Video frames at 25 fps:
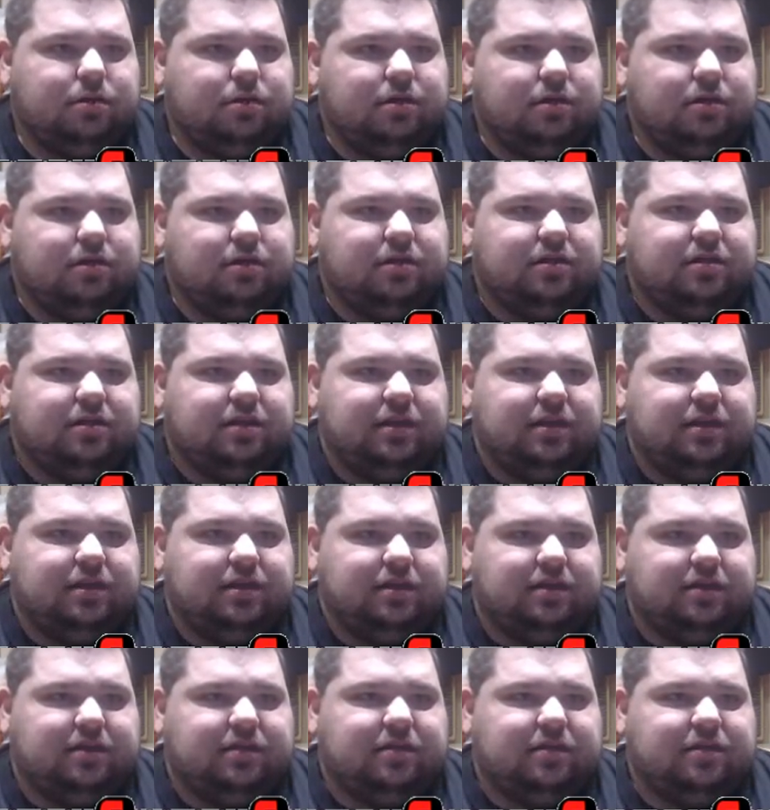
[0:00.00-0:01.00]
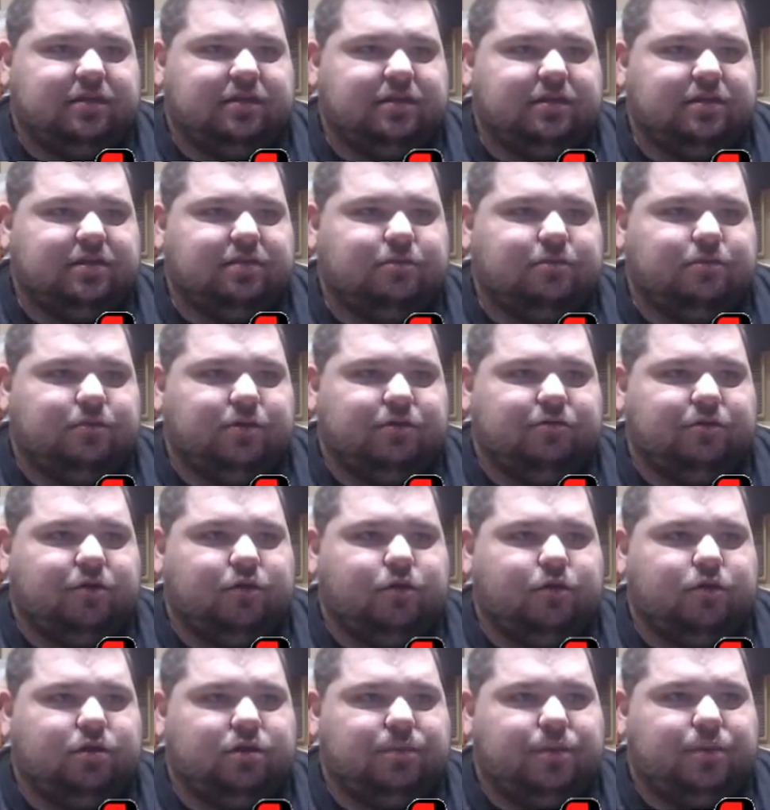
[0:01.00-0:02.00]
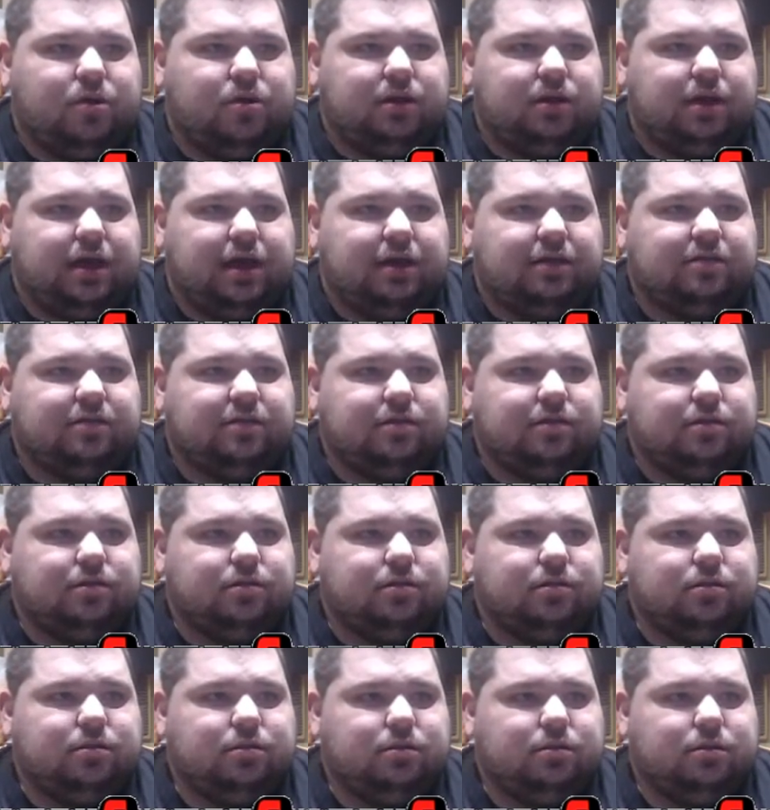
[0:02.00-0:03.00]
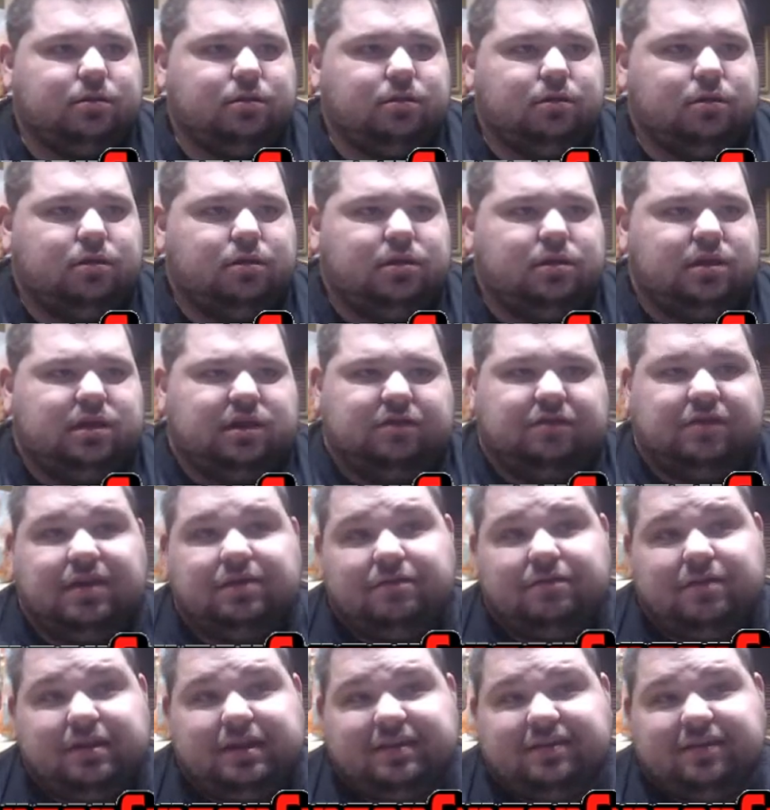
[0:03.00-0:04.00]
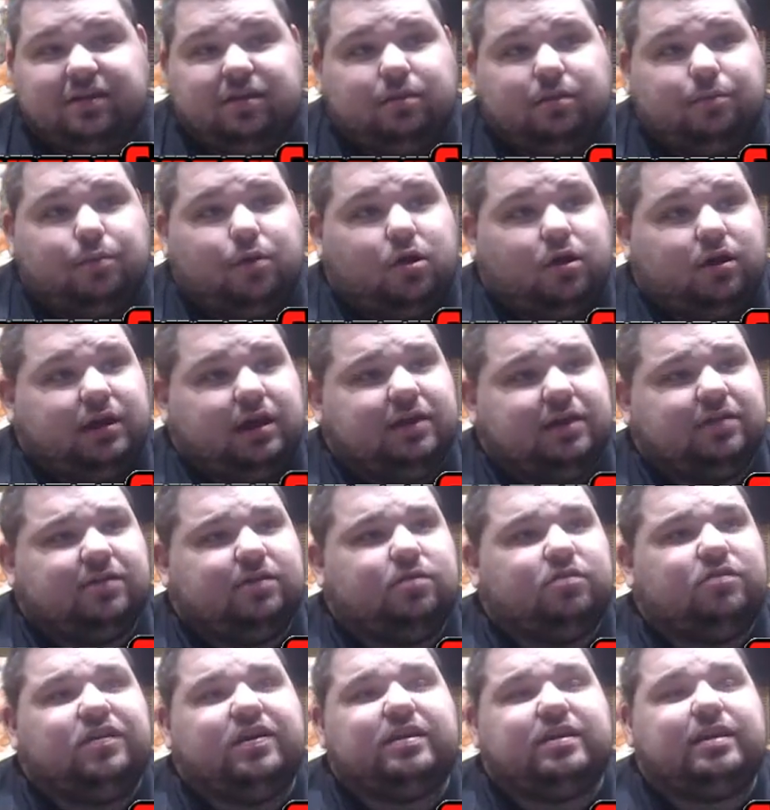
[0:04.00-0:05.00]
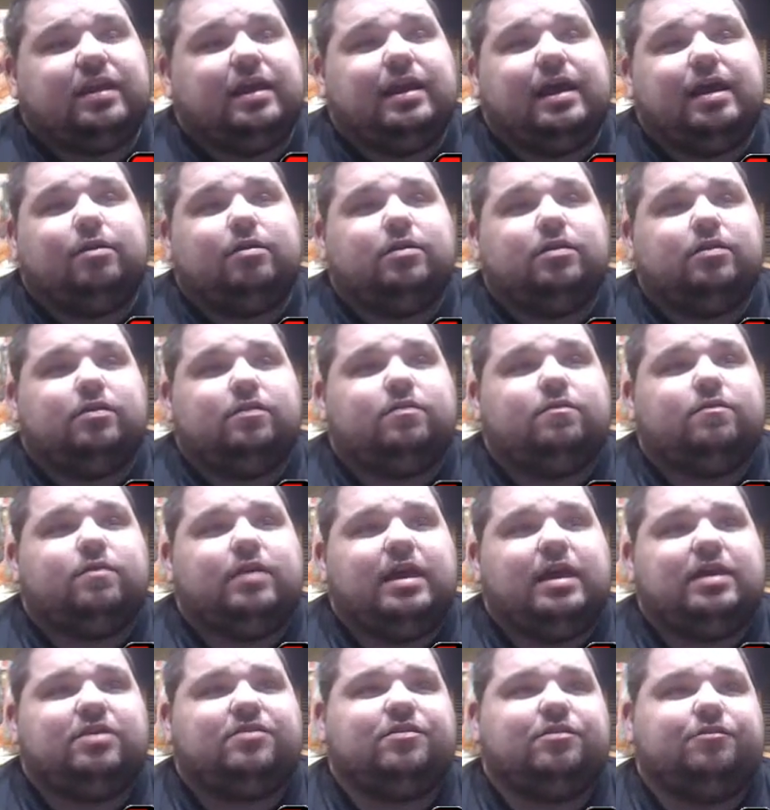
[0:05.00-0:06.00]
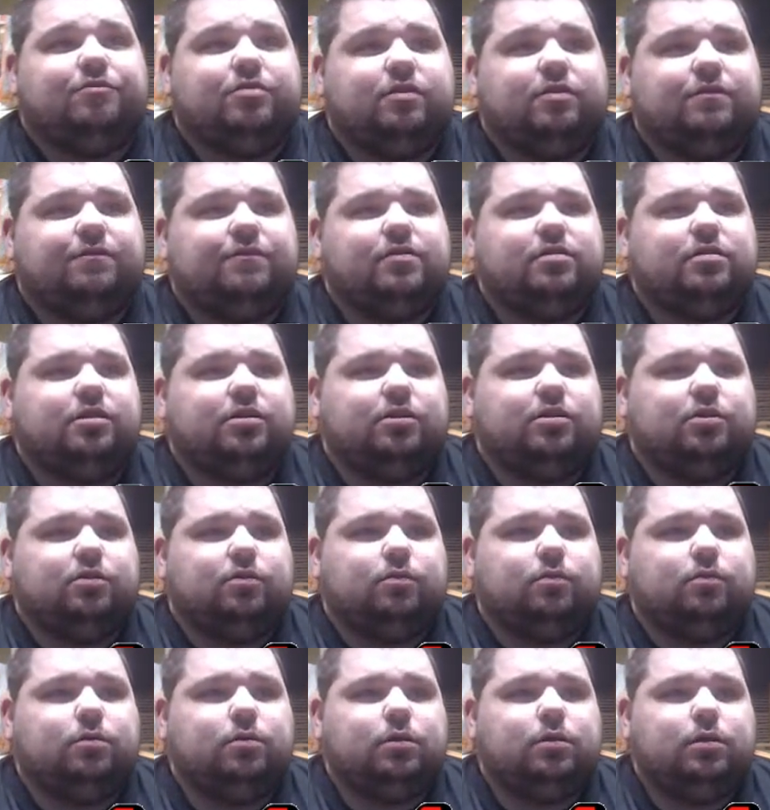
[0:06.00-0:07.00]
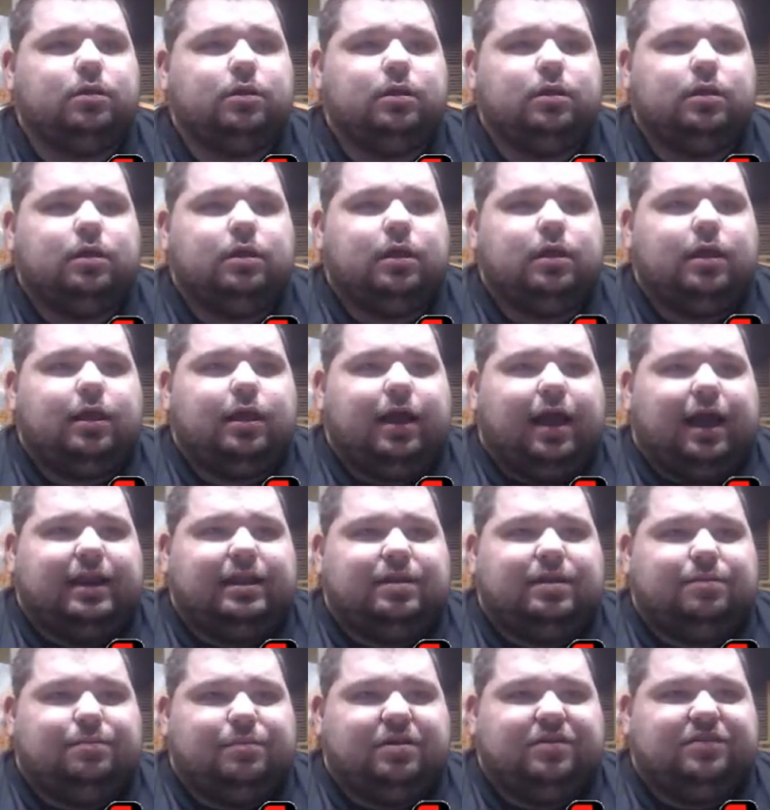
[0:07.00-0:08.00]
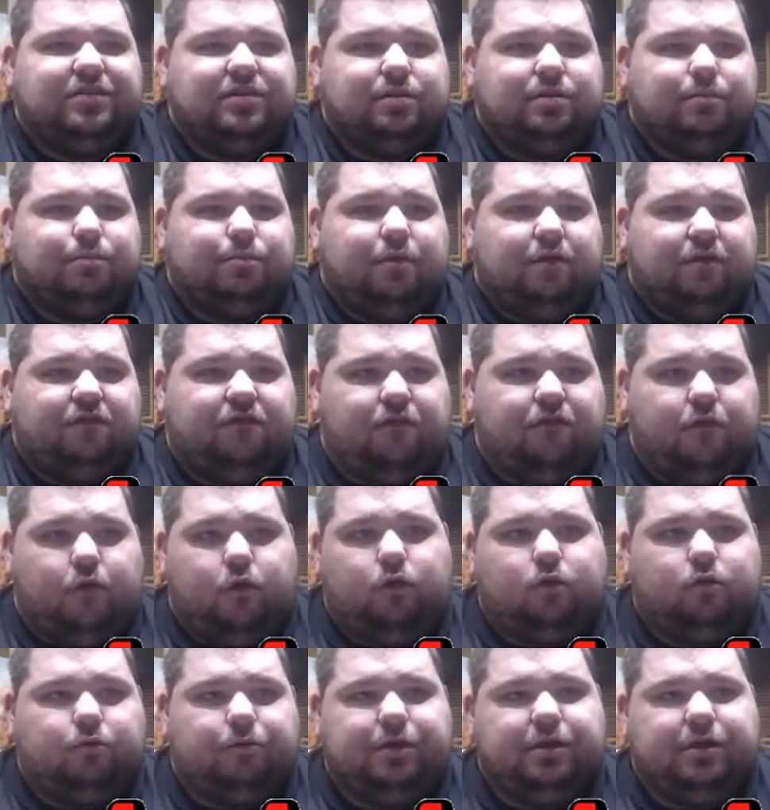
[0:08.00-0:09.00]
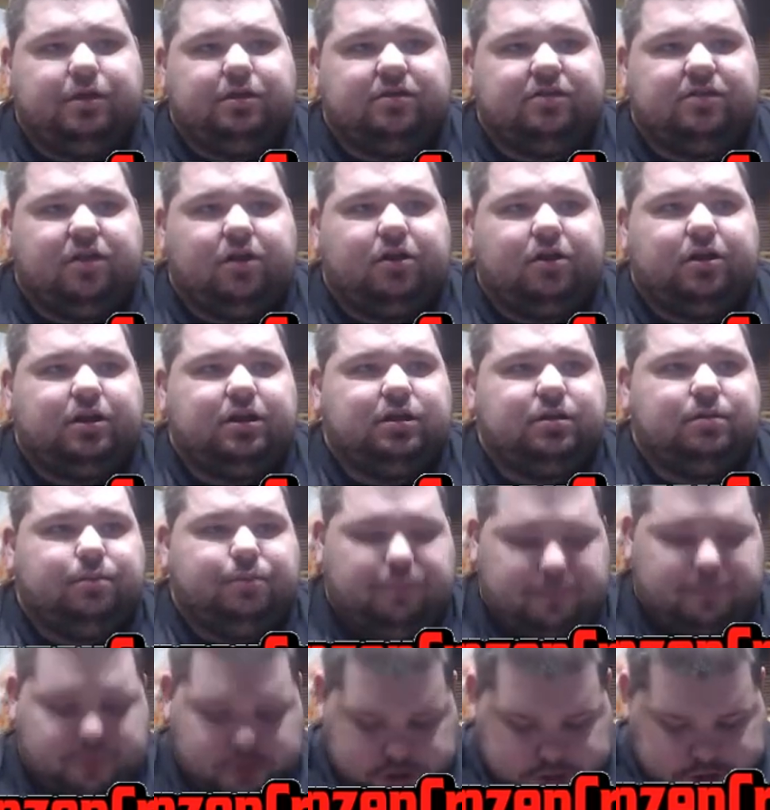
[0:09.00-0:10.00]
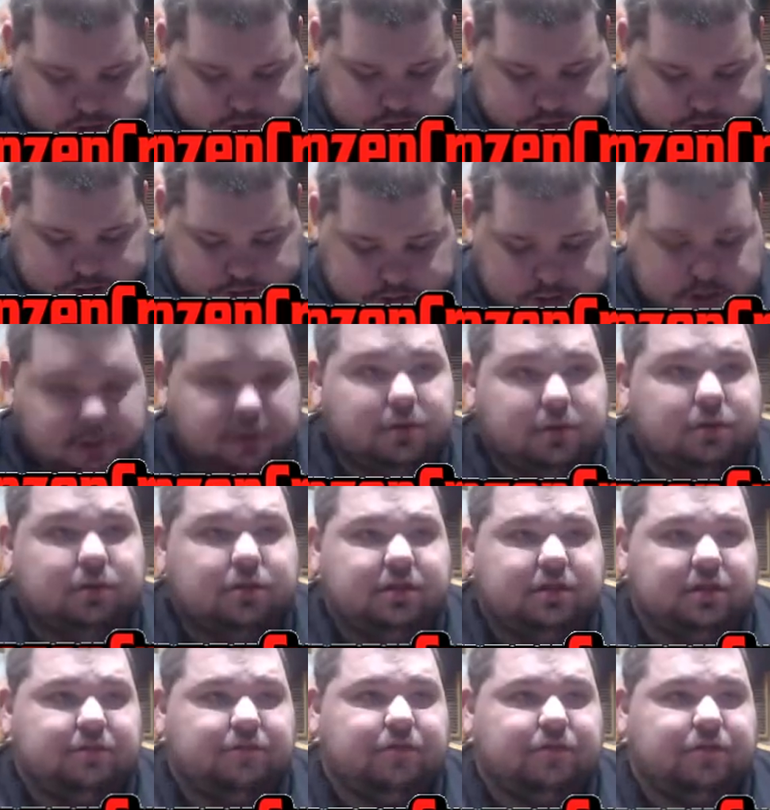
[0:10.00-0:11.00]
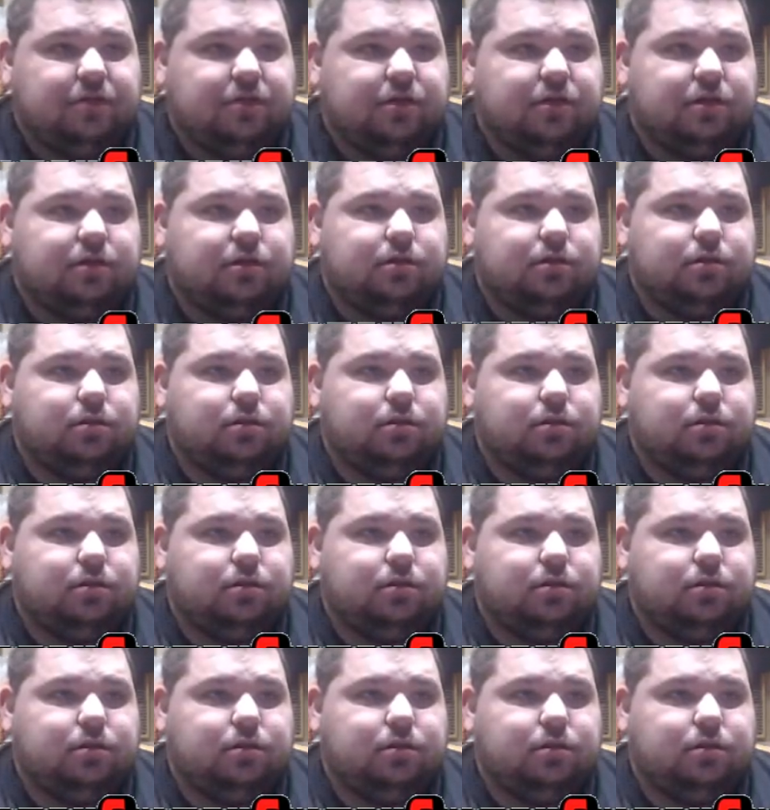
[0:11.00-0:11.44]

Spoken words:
since we recorded the podcast. And if you haven't listened to the podcast, go check that out. It's actually really fun to do. I didn't mention it before we started, but let's see if we can get